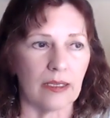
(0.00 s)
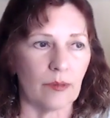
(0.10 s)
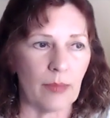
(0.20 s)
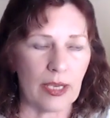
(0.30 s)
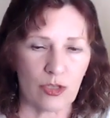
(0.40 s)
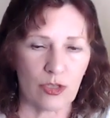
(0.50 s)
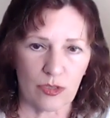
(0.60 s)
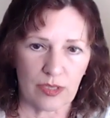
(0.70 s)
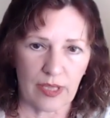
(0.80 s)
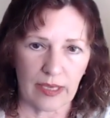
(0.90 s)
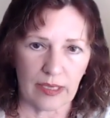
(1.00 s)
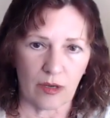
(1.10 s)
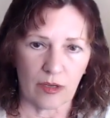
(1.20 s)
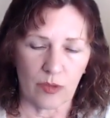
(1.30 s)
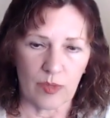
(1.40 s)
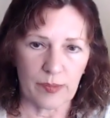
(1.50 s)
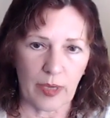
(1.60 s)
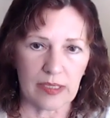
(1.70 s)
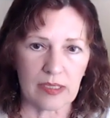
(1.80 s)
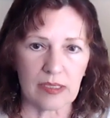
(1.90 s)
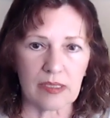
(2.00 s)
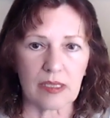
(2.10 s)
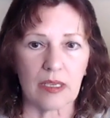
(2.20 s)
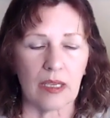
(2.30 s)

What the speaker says: measures that are the responses,